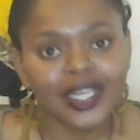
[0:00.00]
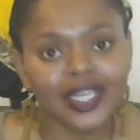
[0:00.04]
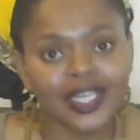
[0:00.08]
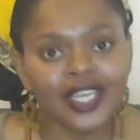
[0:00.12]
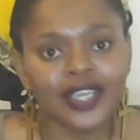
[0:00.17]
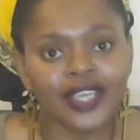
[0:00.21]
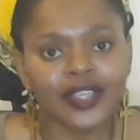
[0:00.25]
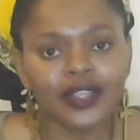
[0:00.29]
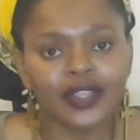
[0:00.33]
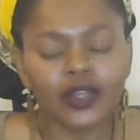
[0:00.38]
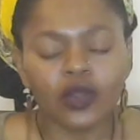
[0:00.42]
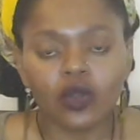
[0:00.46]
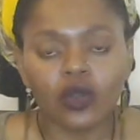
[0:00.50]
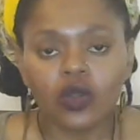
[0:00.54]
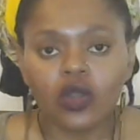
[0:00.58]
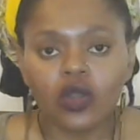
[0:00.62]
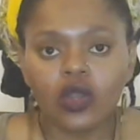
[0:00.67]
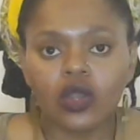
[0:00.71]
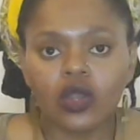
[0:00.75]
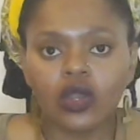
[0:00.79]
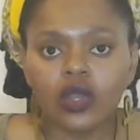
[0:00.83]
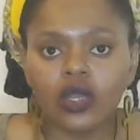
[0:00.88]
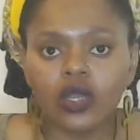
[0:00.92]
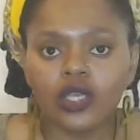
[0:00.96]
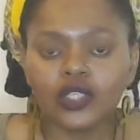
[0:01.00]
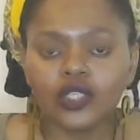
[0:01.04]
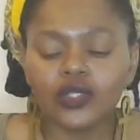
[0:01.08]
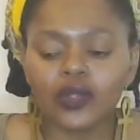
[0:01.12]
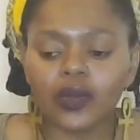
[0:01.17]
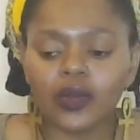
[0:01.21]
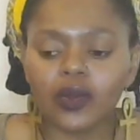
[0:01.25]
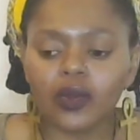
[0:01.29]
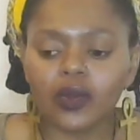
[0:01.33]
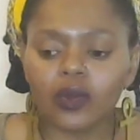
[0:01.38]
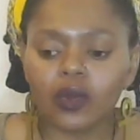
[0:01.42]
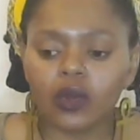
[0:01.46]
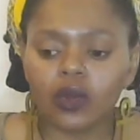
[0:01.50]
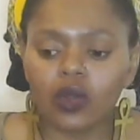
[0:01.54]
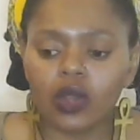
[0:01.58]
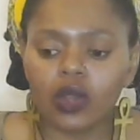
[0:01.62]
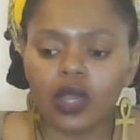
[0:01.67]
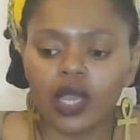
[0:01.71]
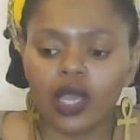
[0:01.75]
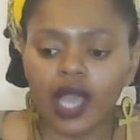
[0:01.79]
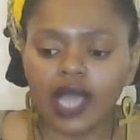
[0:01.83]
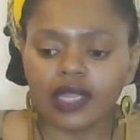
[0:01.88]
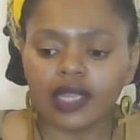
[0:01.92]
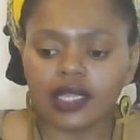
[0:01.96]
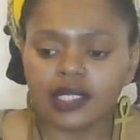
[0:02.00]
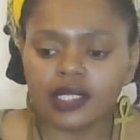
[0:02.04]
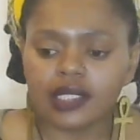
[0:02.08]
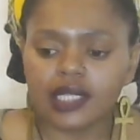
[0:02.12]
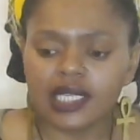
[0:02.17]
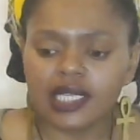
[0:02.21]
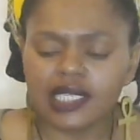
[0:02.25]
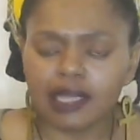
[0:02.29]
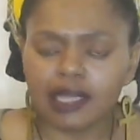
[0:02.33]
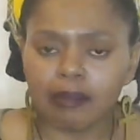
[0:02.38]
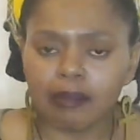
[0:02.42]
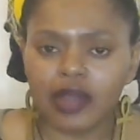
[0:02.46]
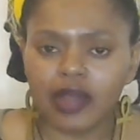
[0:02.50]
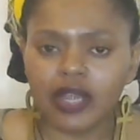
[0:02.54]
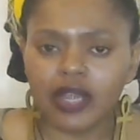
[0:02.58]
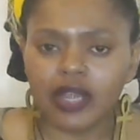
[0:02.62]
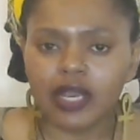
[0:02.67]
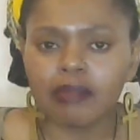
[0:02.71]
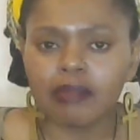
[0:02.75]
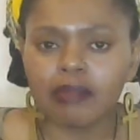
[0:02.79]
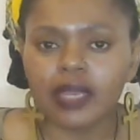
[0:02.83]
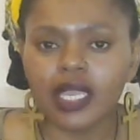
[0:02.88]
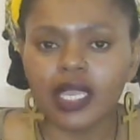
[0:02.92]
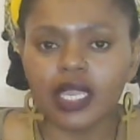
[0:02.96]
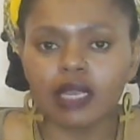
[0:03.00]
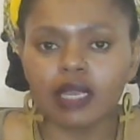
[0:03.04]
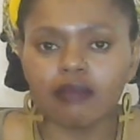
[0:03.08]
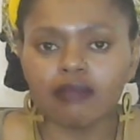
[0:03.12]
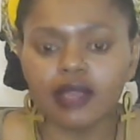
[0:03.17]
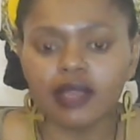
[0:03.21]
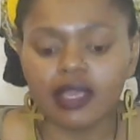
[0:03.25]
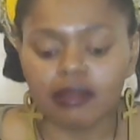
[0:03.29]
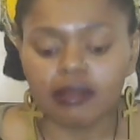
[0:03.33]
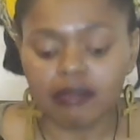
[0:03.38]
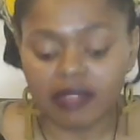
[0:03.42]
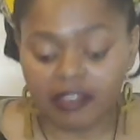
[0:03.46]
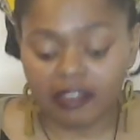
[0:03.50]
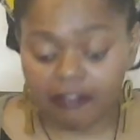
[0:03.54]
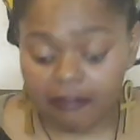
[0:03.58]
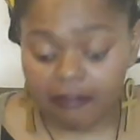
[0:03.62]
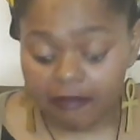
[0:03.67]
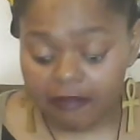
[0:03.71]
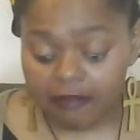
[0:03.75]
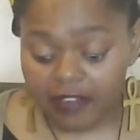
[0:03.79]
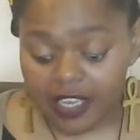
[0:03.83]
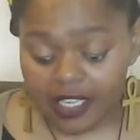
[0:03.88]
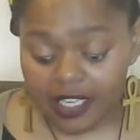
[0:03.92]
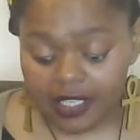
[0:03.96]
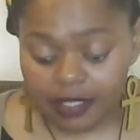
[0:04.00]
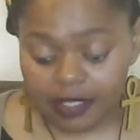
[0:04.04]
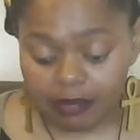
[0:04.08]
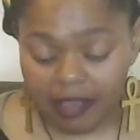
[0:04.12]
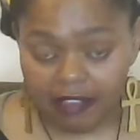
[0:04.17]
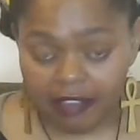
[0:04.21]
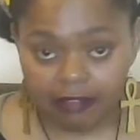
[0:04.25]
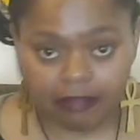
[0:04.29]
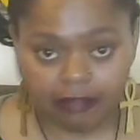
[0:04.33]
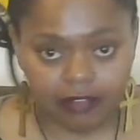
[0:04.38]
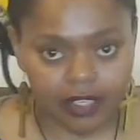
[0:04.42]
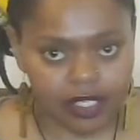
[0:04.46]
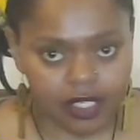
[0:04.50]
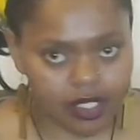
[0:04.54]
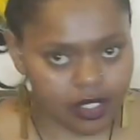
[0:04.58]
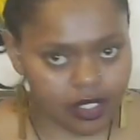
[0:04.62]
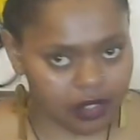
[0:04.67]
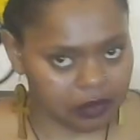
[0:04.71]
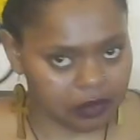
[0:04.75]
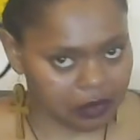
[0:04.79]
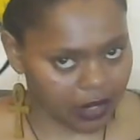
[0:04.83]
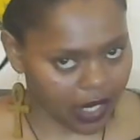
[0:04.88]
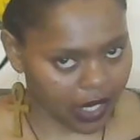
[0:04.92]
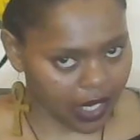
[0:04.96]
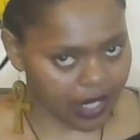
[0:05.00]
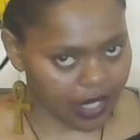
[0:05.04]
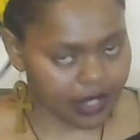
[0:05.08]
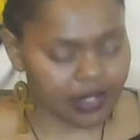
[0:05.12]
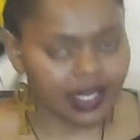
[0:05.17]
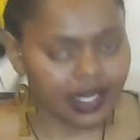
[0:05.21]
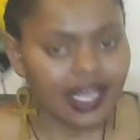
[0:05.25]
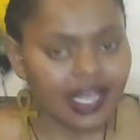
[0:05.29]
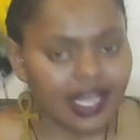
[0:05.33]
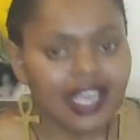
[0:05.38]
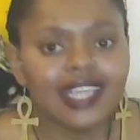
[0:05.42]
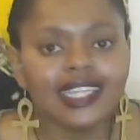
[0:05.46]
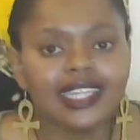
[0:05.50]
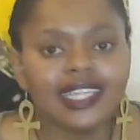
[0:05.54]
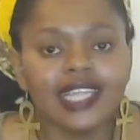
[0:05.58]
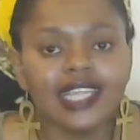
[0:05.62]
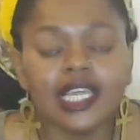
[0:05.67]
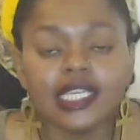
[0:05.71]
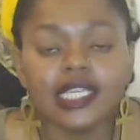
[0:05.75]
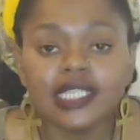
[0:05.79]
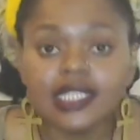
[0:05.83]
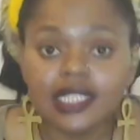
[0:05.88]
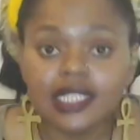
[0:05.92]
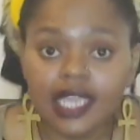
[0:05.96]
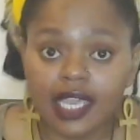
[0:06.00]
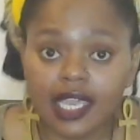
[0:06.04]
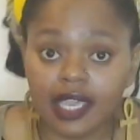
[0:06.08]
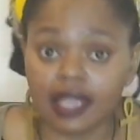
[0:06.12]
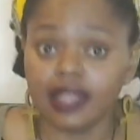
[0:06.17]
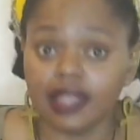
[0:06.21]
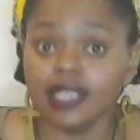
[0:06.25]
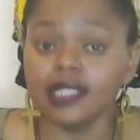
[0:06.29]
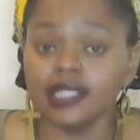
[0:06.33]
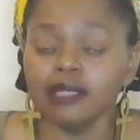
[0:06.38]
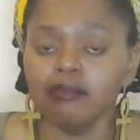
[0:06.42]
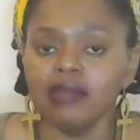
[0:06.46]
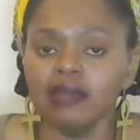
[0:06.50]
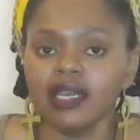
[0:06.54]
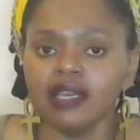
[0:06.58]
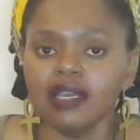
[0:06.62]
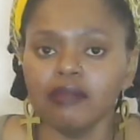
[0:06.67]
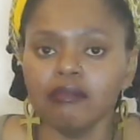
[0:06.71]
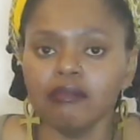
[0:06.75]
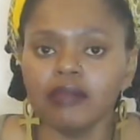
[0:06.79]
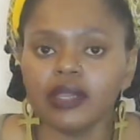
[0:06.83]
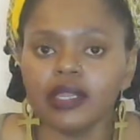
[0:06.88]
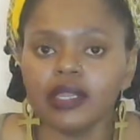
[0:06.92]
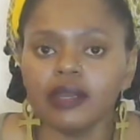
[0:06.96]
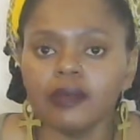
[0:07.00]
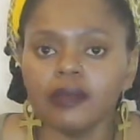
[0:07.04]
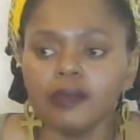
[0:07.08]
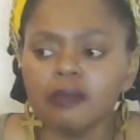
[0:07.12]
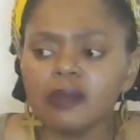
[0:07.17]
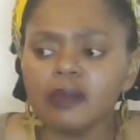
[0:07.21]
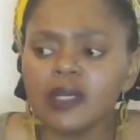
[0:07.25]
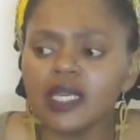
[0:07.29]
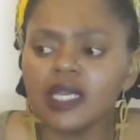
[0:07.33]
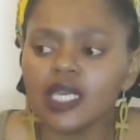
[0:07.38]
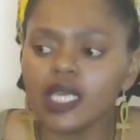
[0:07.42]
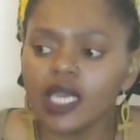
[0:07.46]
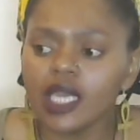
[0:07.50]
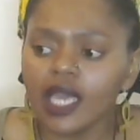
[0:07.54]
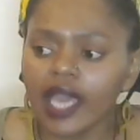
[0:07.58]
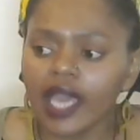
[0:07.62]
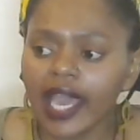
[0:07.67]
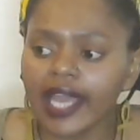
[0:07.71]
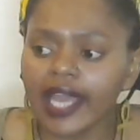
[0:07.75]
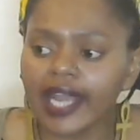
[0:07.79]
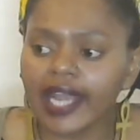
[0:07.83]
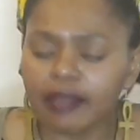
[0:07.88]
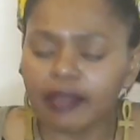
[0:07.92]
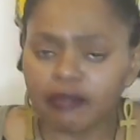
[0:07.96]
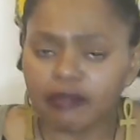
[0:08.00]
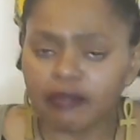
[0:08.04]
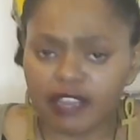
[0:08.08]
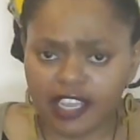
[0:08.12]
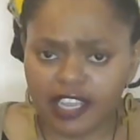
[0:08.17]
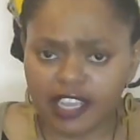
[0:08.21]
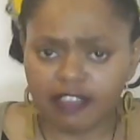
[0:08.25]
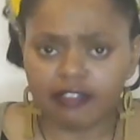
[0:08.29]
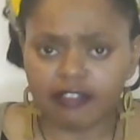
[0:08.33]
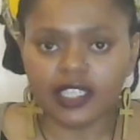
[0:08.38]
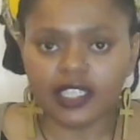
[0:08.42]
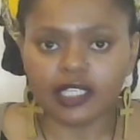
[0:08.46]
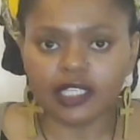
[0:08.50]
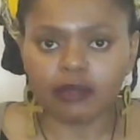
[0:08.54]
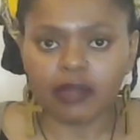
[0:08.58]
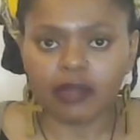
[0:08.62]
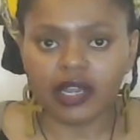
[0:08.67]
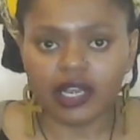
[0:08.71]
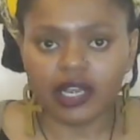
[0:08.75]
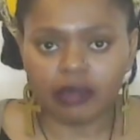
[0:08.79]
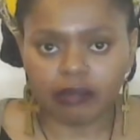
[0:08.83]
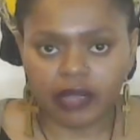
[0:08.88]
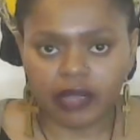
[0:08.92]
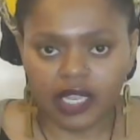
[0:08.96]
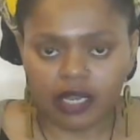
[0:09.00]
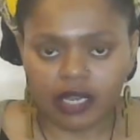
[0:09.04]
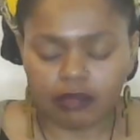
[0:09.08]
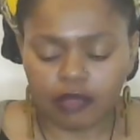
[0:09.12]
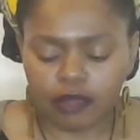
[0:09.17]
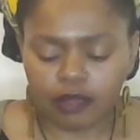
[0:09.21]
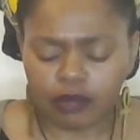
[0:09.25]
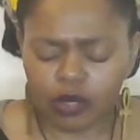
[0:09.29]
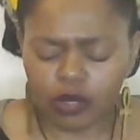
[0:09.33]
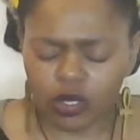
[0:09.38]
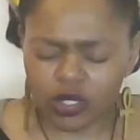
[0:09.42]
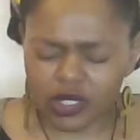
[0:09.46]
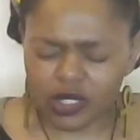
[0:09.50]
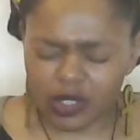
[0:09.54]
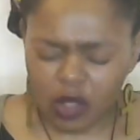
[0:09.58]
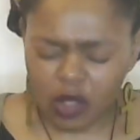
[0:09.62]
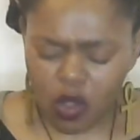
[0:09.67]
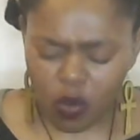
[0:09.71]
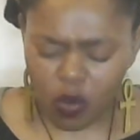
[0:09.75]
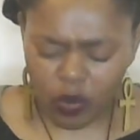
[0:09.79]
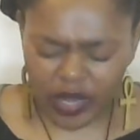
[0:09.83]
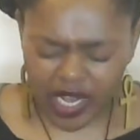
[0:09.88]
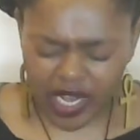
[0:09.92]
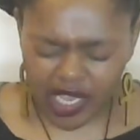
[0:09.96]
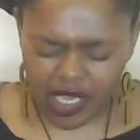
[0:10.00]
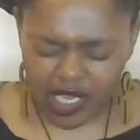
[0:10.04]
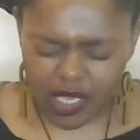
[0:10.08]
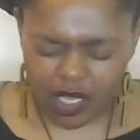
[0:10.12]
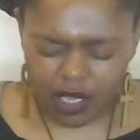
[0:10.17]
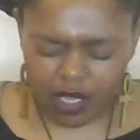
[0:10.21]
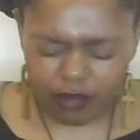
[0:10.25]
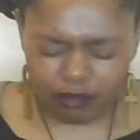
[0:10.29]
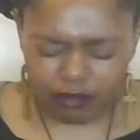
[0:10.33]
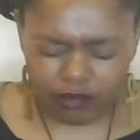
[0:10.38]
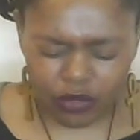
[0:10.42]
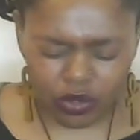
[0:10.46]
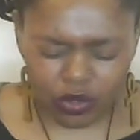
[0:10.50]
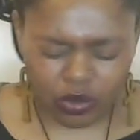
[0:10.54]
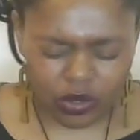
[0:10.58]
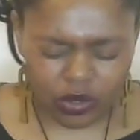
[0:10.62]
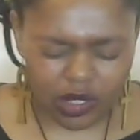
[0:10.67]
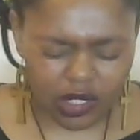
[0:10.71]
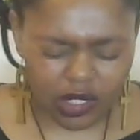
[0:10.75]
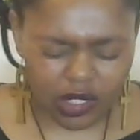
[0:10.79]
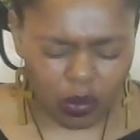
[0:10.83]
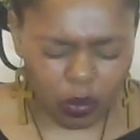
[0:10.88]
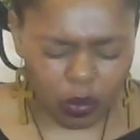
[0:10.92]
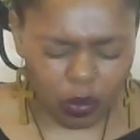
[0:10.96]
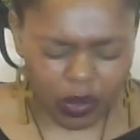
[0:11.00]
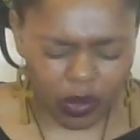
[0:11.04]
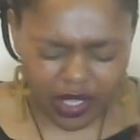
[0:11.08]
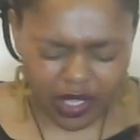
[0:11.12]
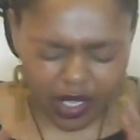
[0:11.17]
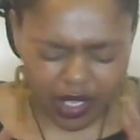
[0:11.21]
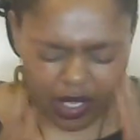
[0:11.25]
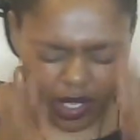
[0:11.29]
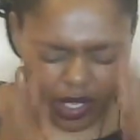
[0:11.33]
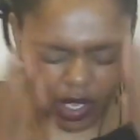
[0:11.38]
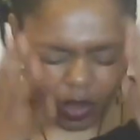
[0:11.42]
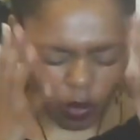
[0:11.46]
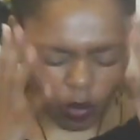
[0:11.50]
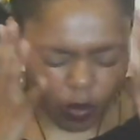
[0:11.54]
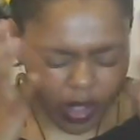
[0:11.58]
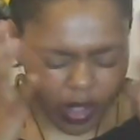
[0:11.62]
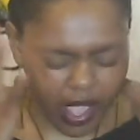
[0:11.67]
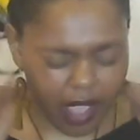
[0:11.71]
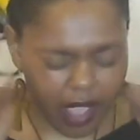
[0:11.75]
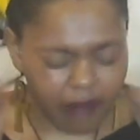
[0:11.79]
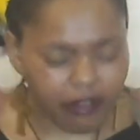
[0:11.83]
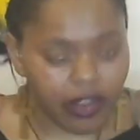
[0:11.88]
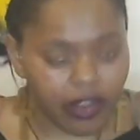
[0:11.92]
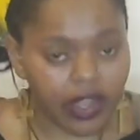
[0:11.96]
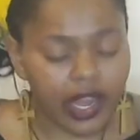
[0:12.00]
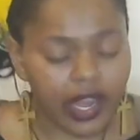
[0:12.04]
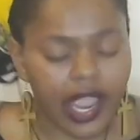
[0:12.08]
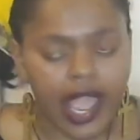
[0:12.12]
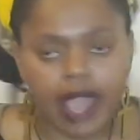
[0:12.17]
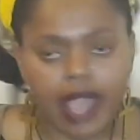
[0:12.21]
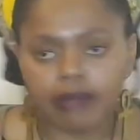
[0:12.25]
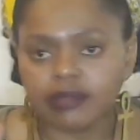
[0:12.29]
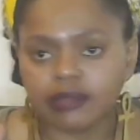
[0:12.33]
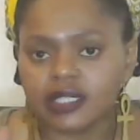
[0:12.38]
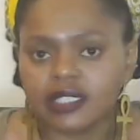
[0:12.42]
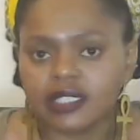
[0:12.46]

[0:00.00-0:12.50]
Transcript: You know, so there's a marimba in me. My feet, guys, they say there's a marimba in me, and I believe there's a marimba in me because when I hear music, wherever I am,